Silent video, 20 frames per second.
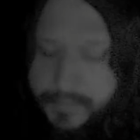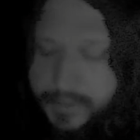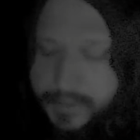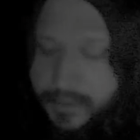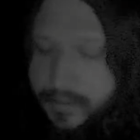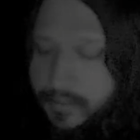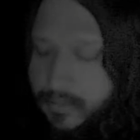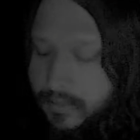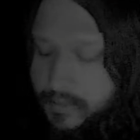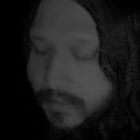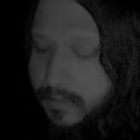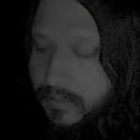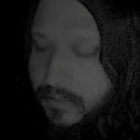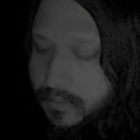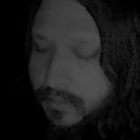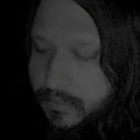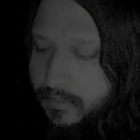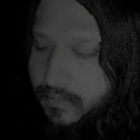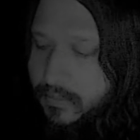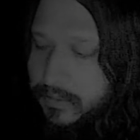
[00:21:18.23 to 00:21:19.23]
but
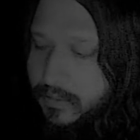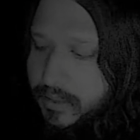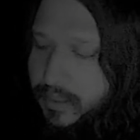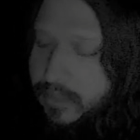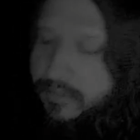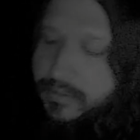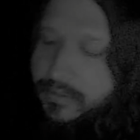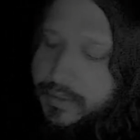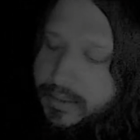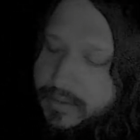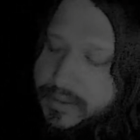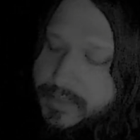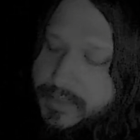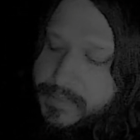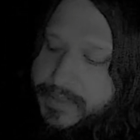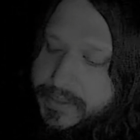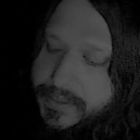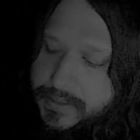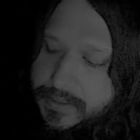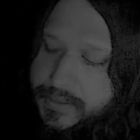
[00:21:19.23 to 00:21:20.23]
I don't think our
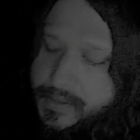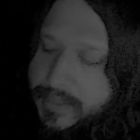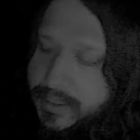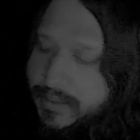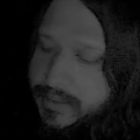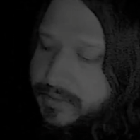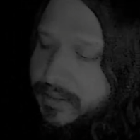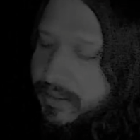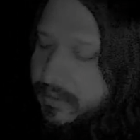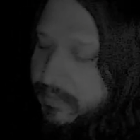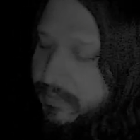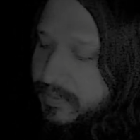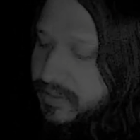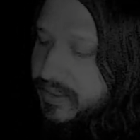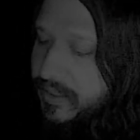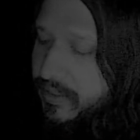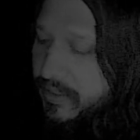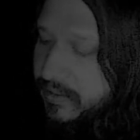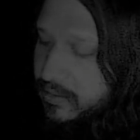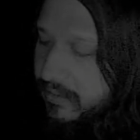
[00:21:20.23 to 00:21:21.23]
species has any
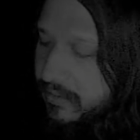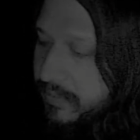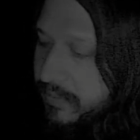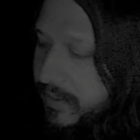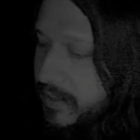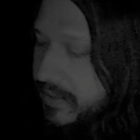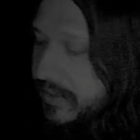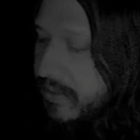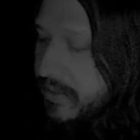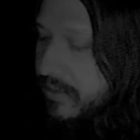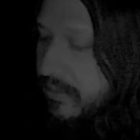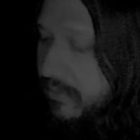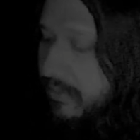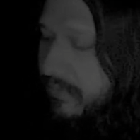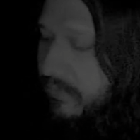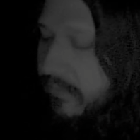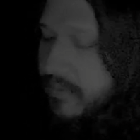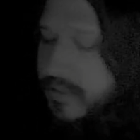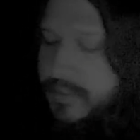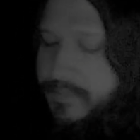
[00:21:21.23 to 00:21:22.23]
particular place in the
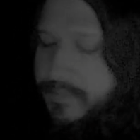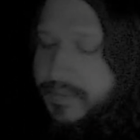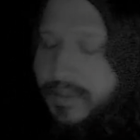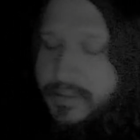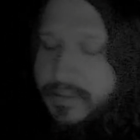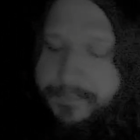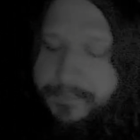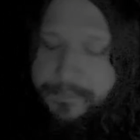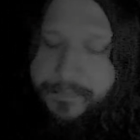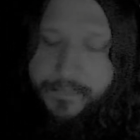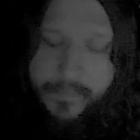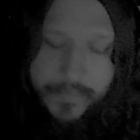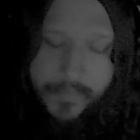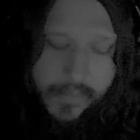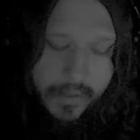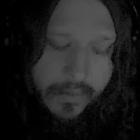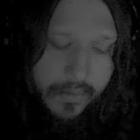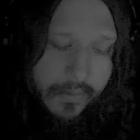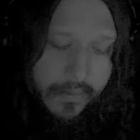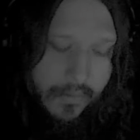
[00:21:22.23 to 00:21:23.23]
universe, but
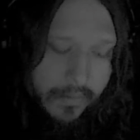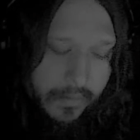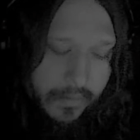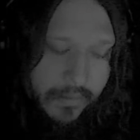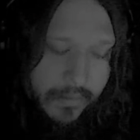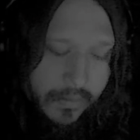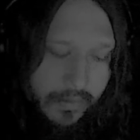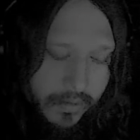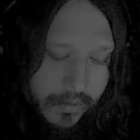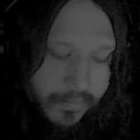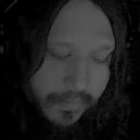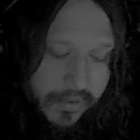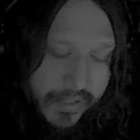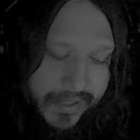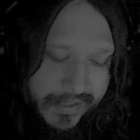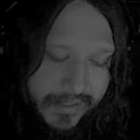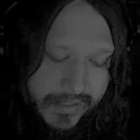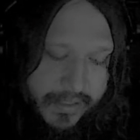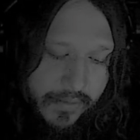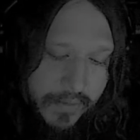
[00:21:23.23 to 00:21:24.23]
the
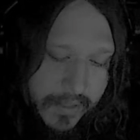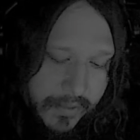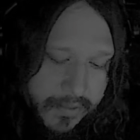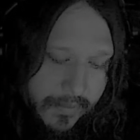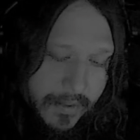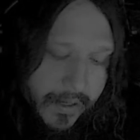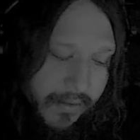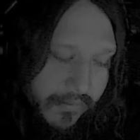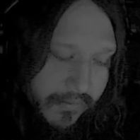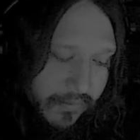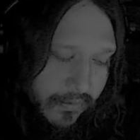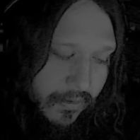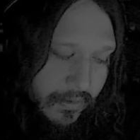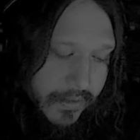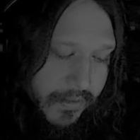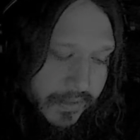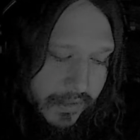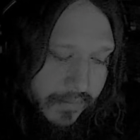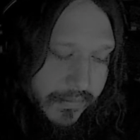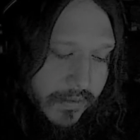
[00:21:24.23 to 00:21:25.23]
place that we create for
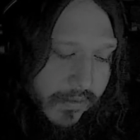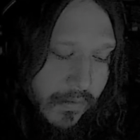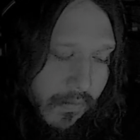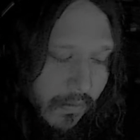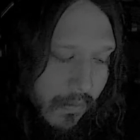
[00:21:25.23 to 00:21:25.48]
ourselves.